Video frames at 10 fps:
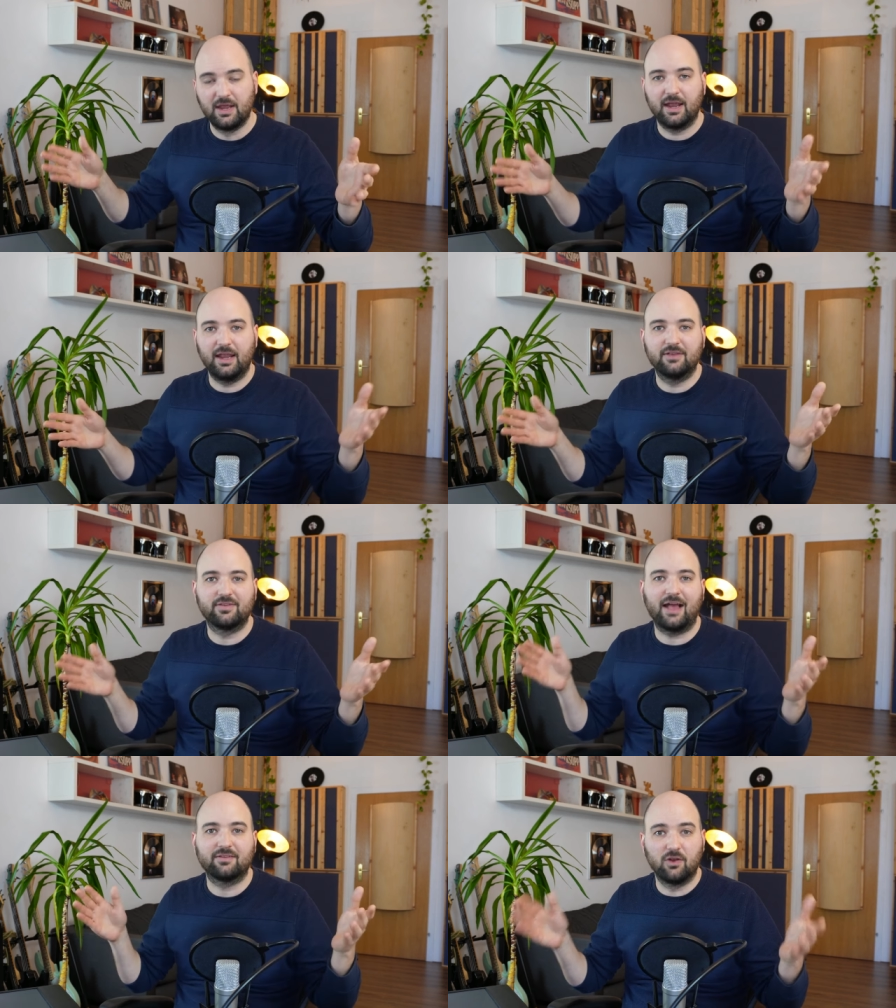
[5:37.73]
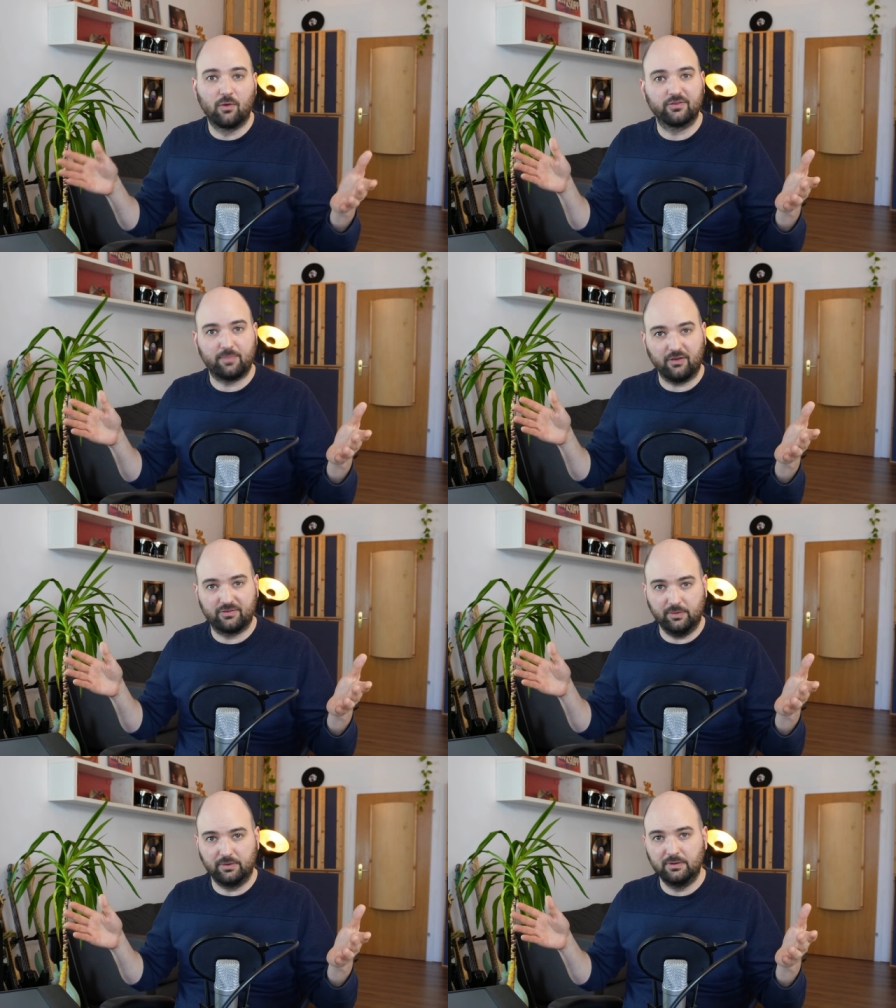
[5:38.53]
is as low as
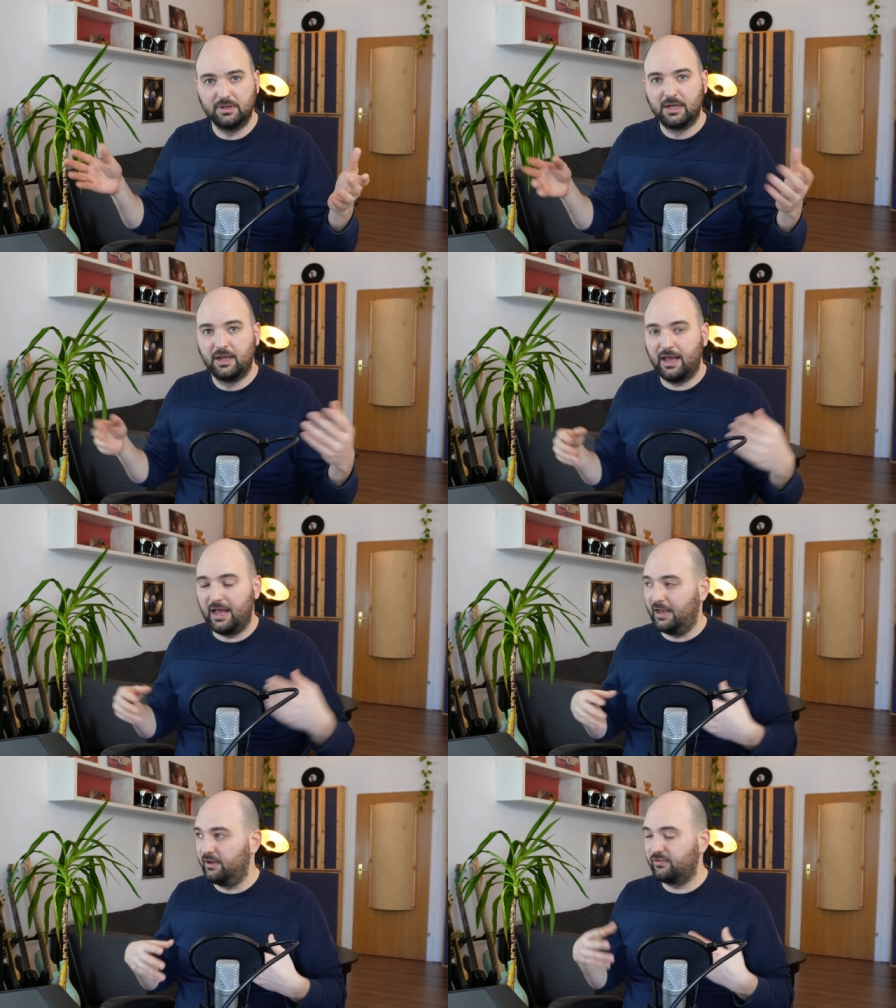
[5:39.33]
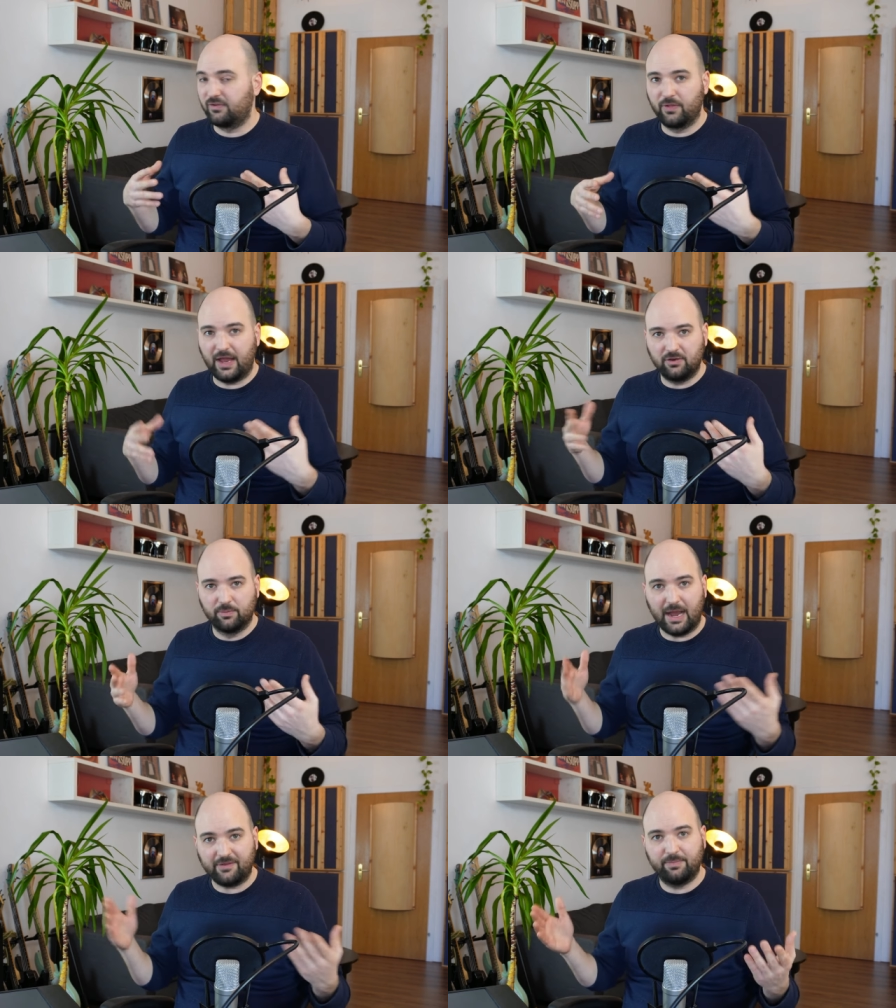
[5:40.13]
possible. And so that you
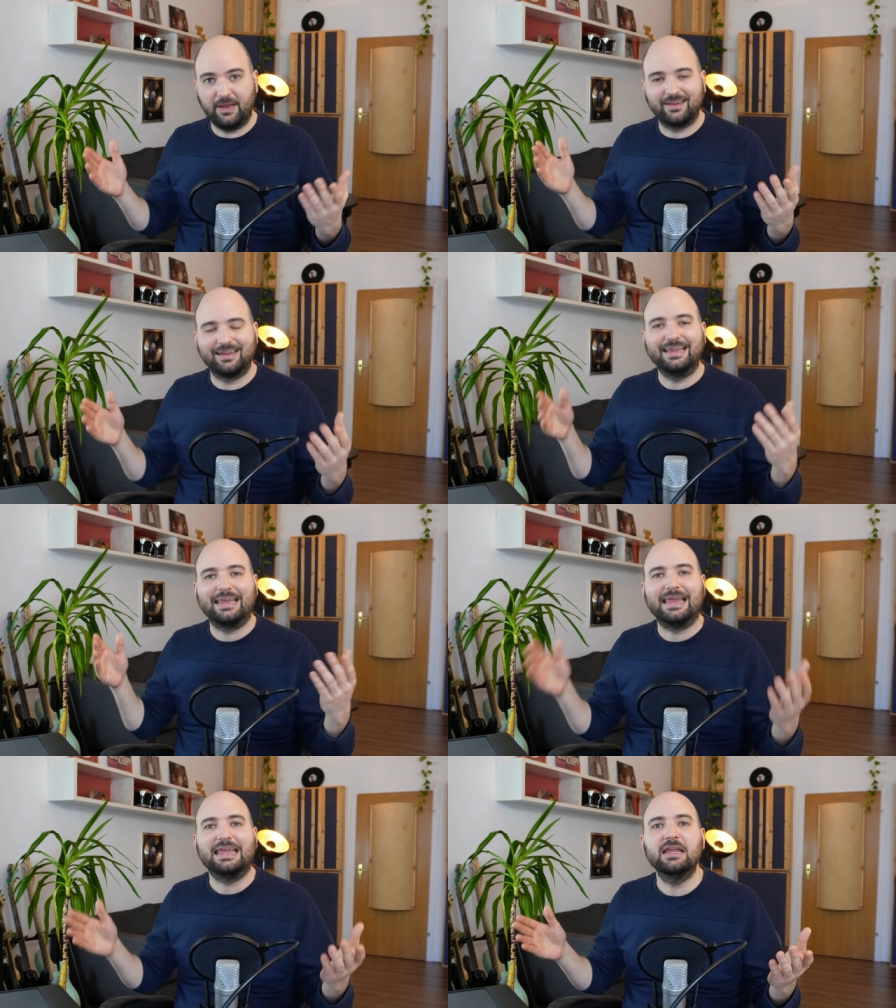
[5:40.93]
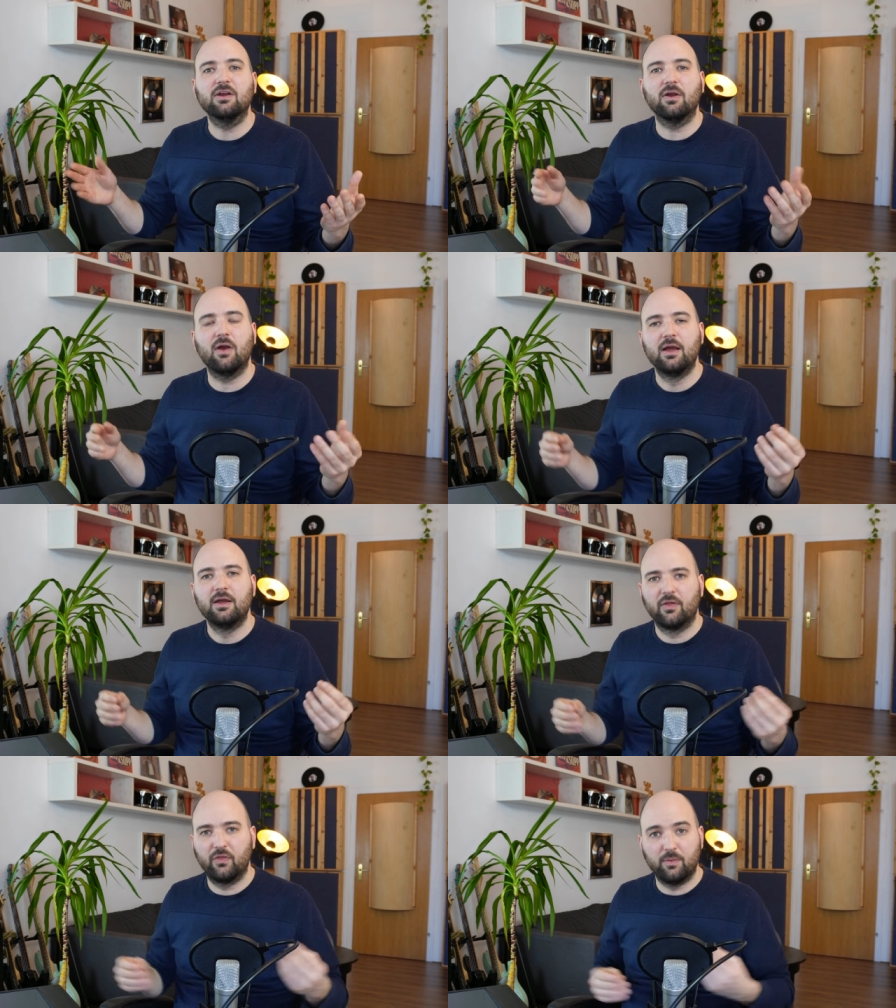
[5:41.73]
basically hear
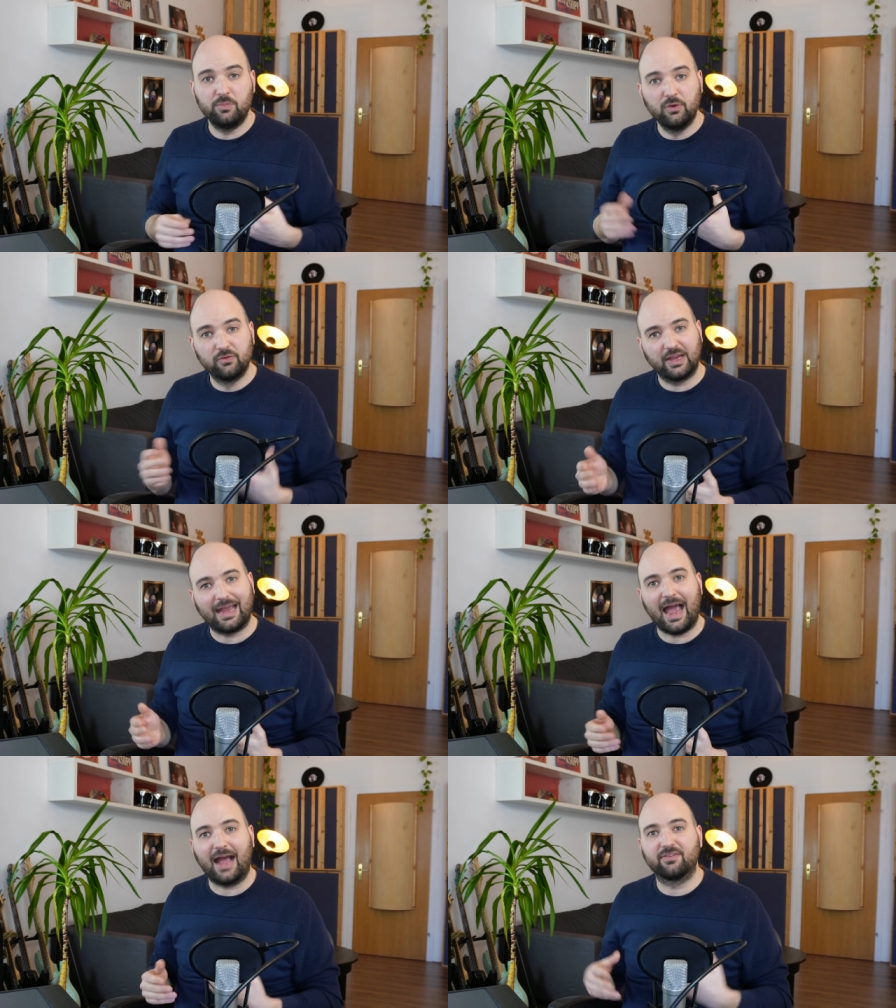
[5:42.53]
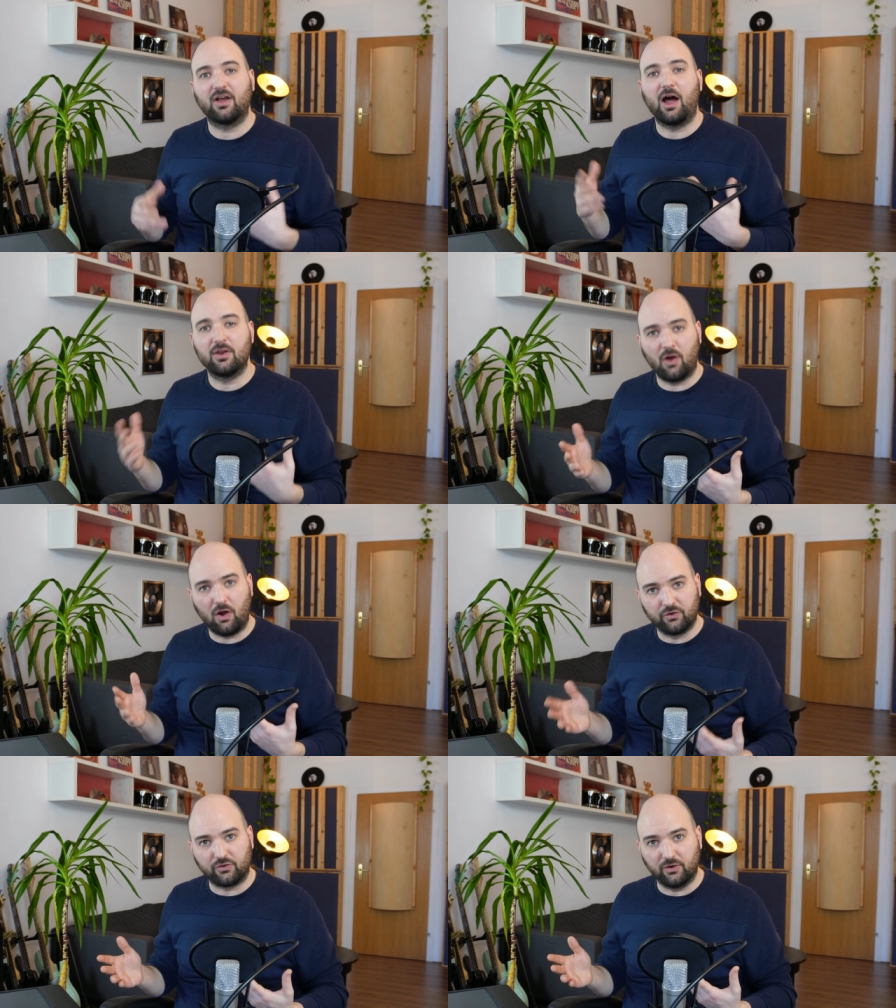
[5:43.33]
the music as
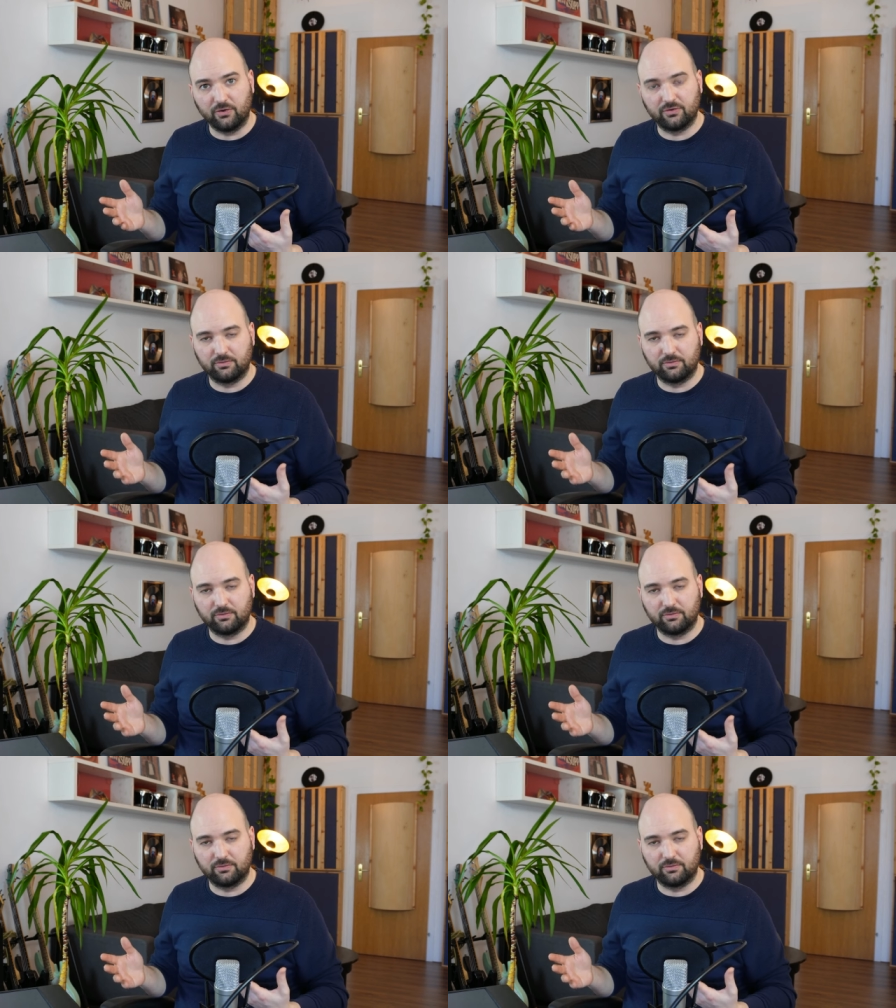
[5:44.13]
unaltered,